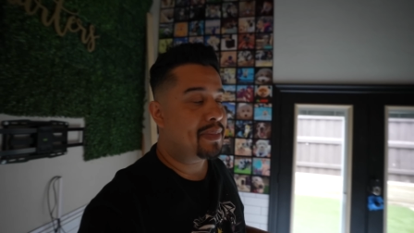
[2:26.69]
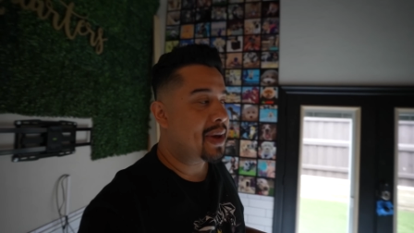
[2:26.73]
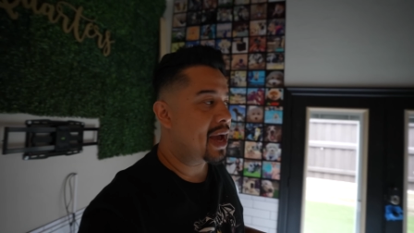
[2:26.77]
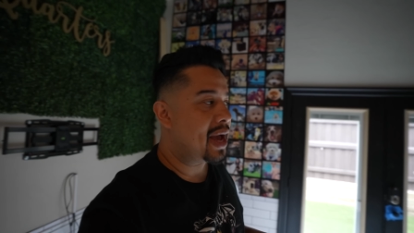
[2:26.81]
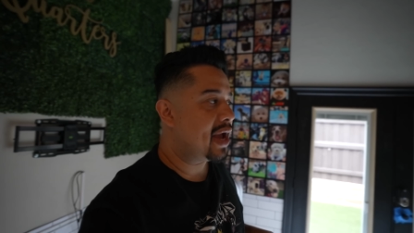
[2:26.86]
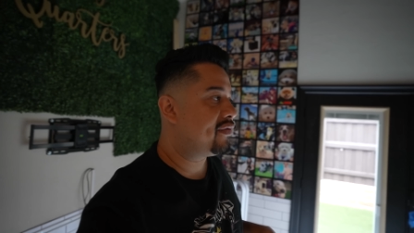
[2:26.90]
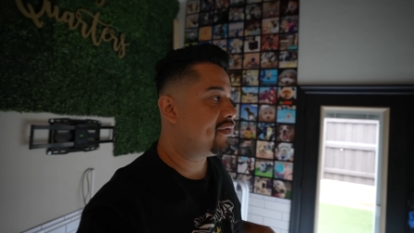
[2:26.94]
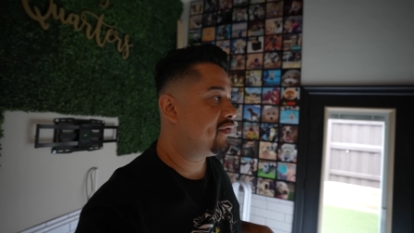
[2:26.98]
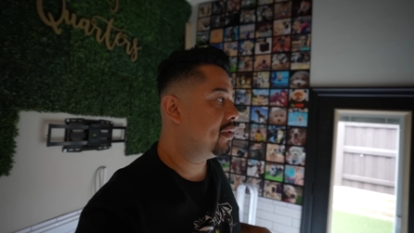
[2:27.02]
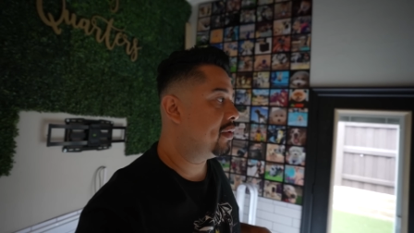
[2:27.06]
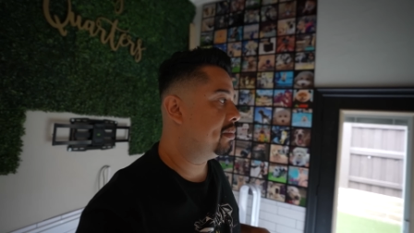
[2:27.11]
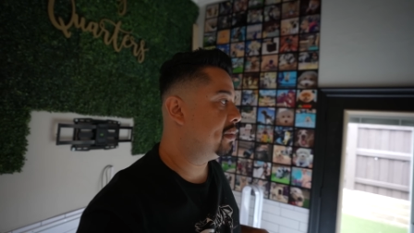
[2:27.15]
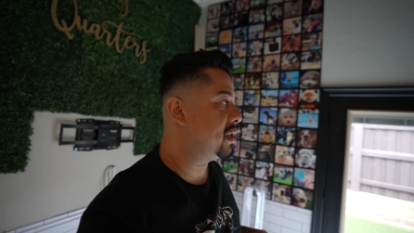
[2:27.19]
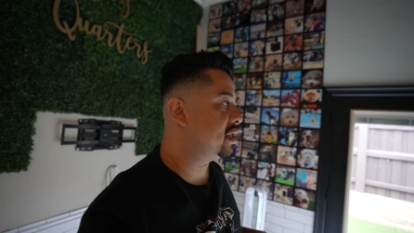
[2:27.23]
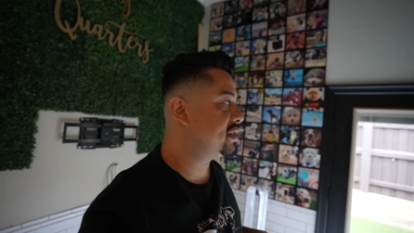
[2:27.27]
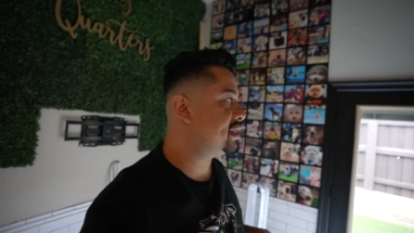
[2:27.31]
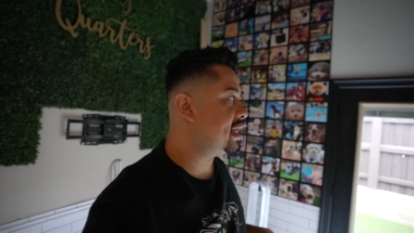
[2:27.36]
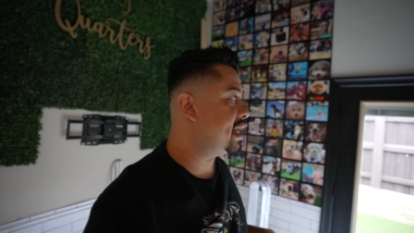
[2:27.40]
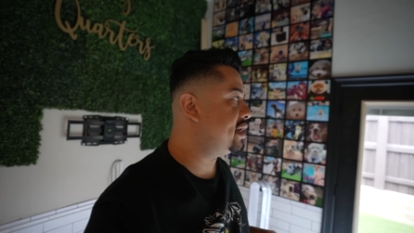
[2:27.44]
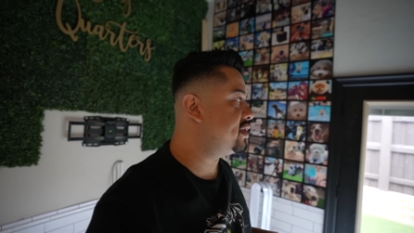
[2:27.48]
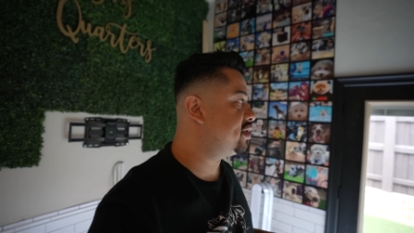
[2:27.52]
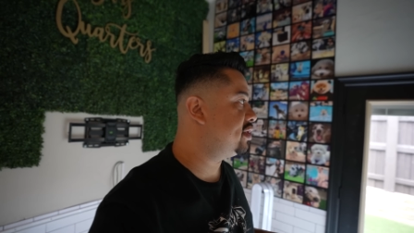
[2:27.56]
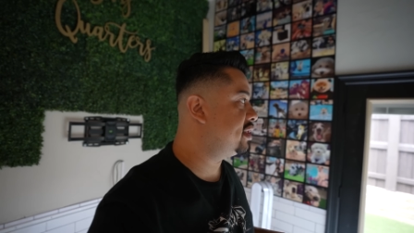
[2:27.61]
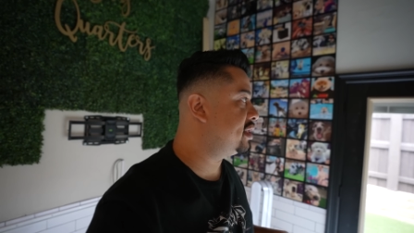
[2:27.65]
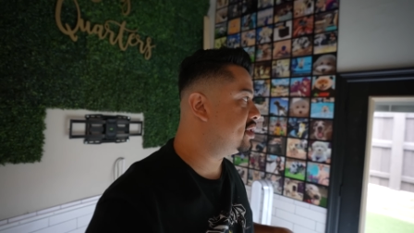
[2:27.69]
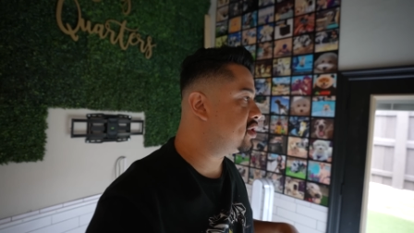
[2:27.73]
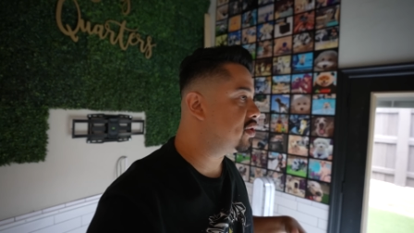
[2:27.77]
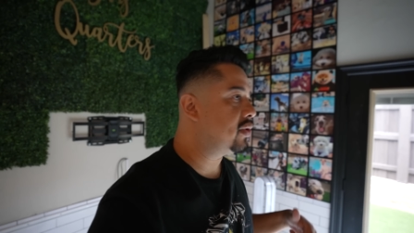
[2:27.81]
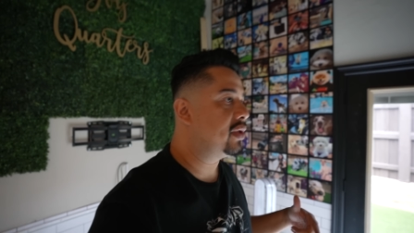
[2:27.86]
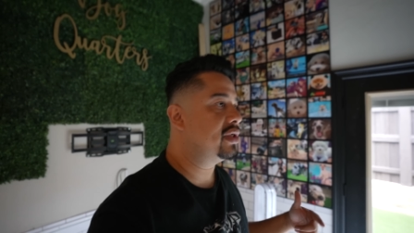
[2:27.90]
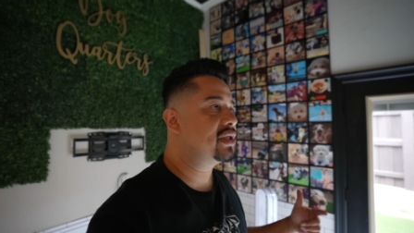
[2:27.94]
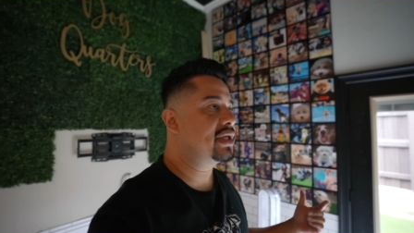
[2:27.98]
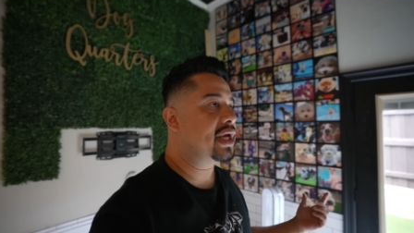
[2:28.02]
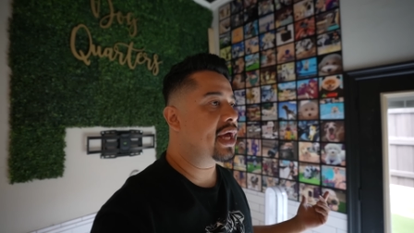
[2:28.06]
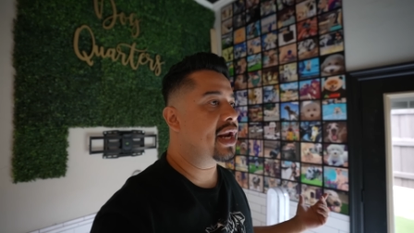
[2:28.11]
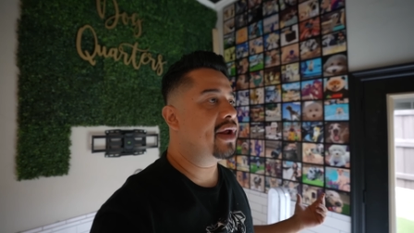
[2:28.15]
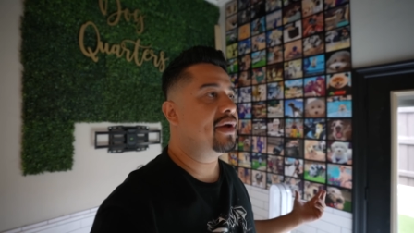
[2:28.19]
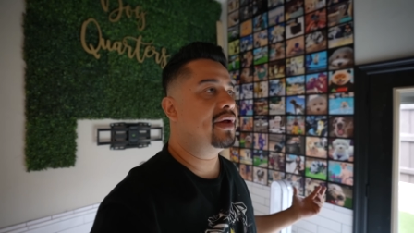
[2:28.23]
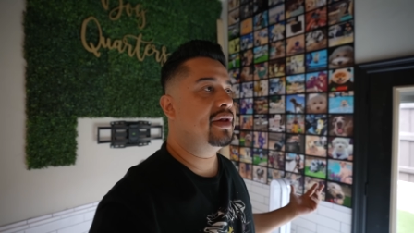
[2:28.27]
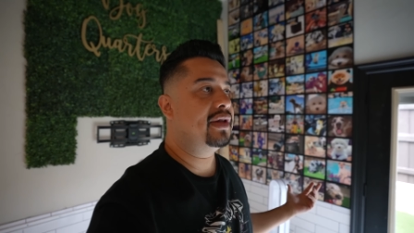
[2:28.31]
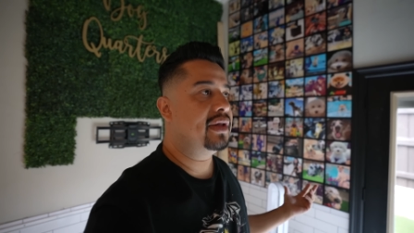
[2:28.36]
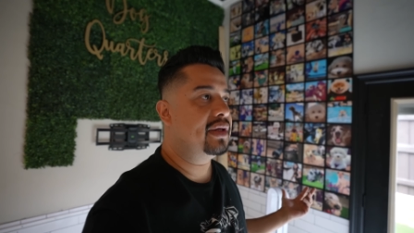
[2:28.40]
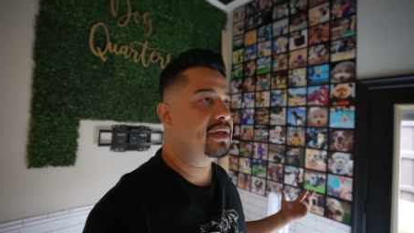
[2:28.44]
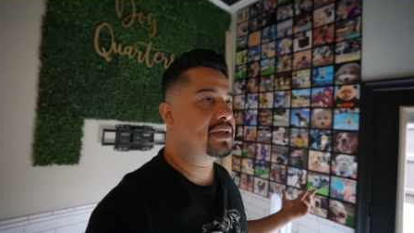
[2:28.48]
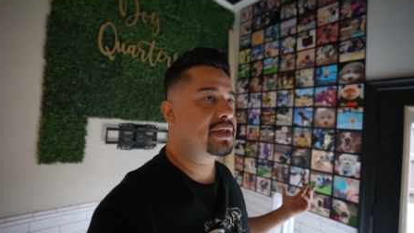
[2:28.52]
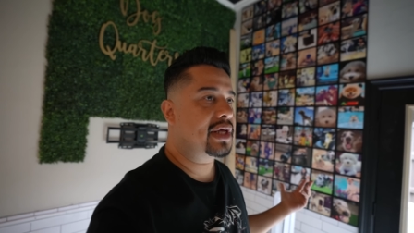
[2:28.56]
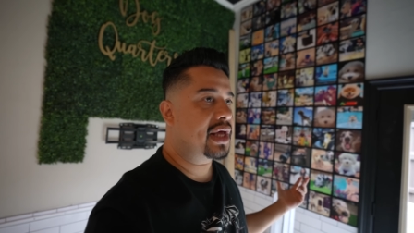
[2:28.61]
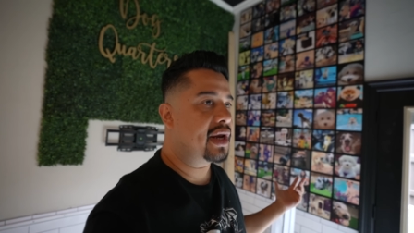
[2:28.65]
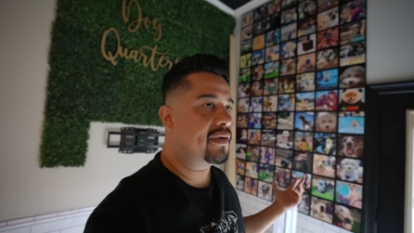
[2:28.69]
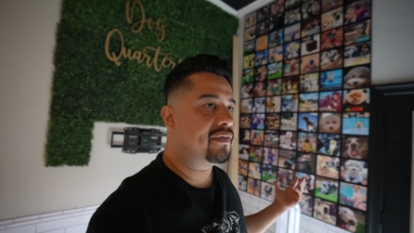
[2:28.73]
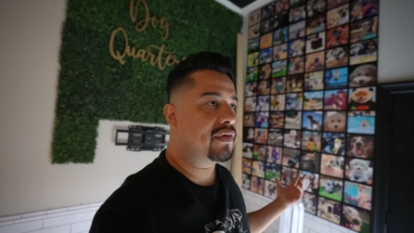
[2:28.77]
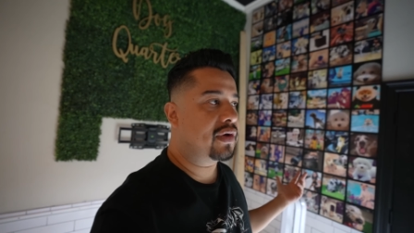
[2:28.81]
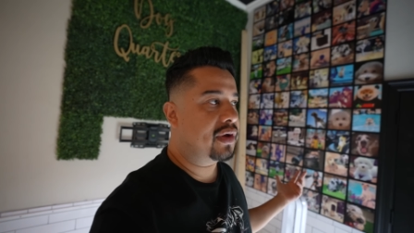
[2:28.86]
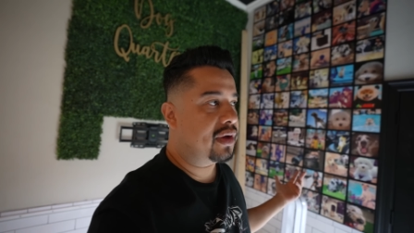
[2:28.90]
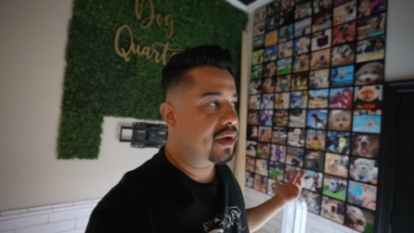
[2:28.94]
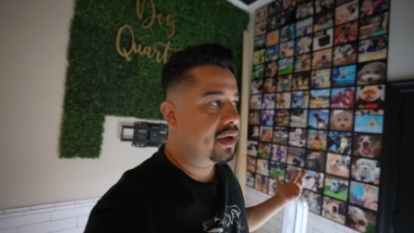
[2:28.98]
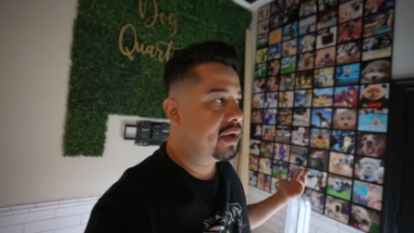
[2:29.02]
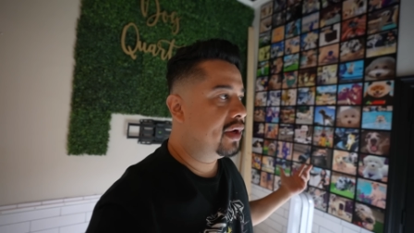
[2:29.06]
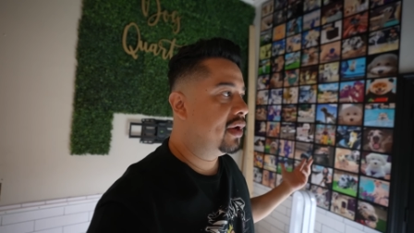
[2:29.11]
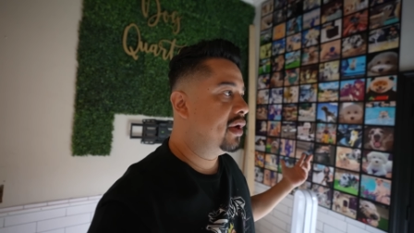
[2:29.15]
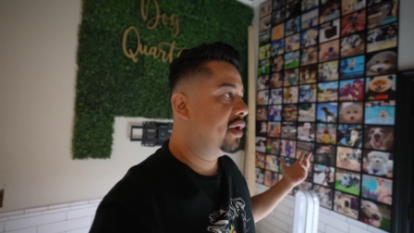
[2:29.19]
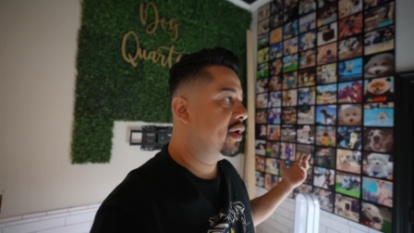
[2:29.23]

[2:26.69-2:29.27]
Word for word: back from Los Angeles, so it's kind of it's kind of a